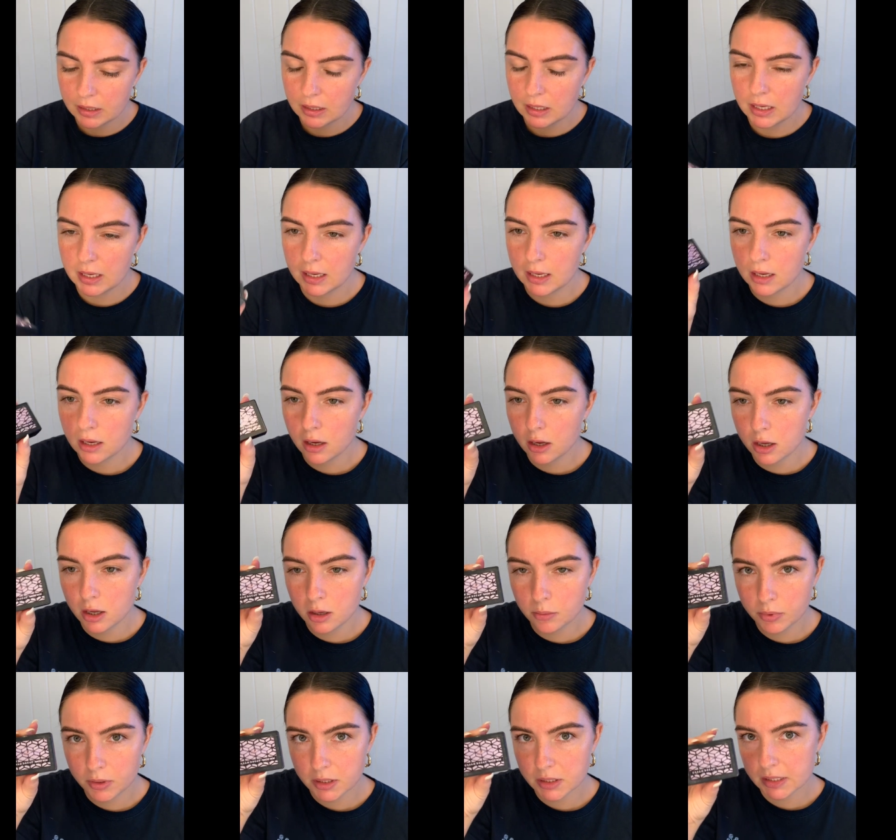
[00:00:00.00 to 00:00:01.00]
the
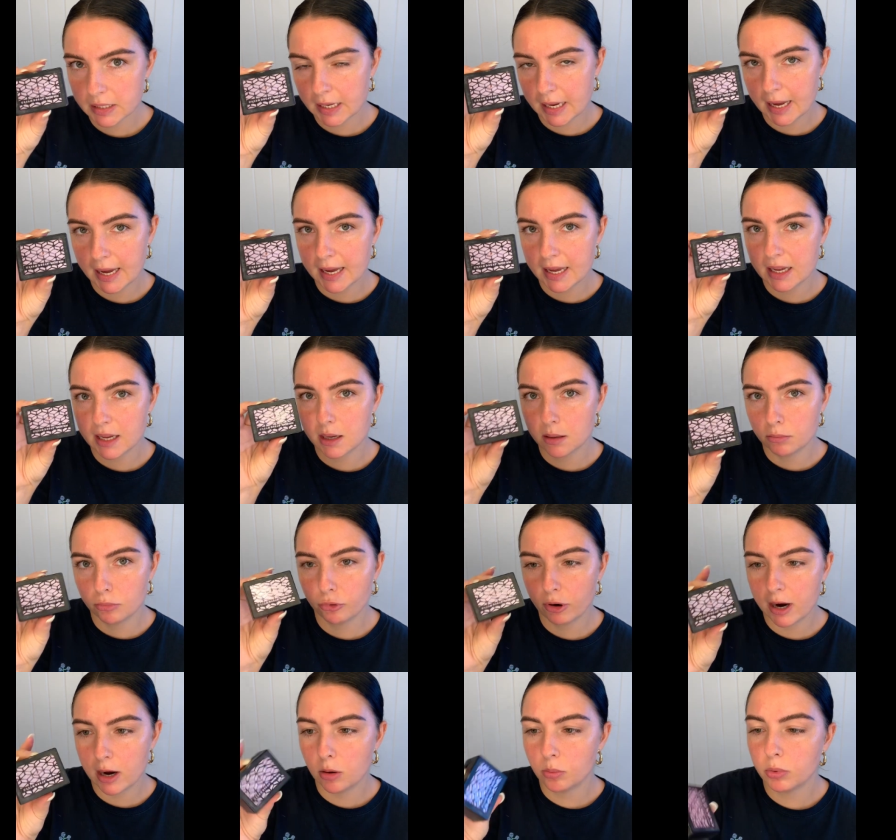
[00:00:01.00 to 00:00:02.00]
Urban Decay
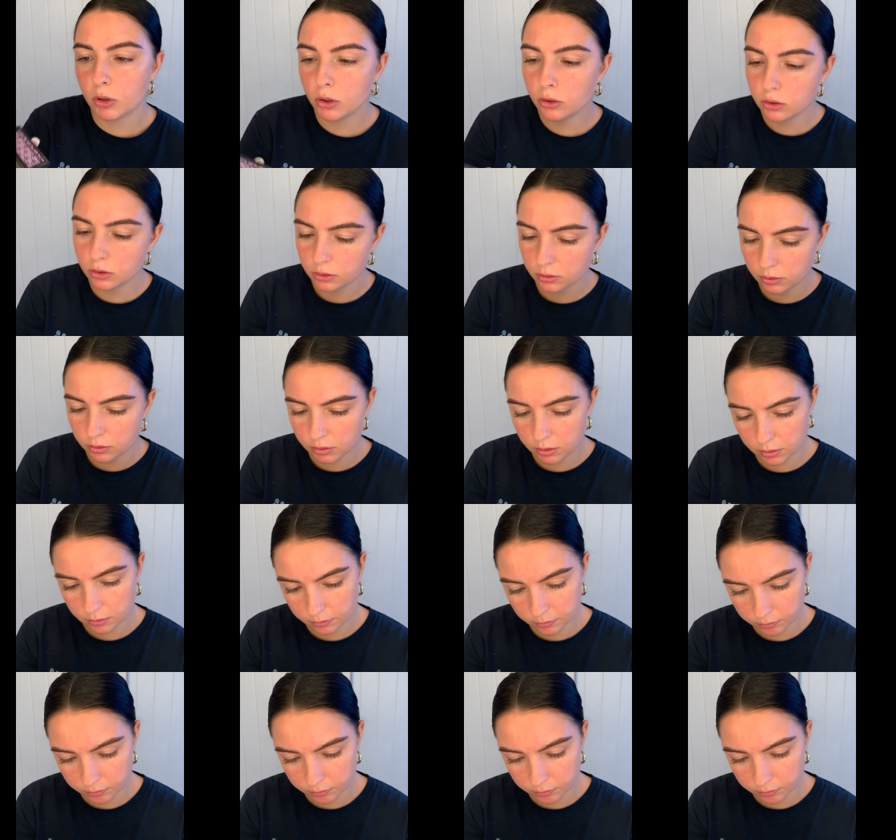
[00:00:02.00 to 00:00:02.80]
Brow Box.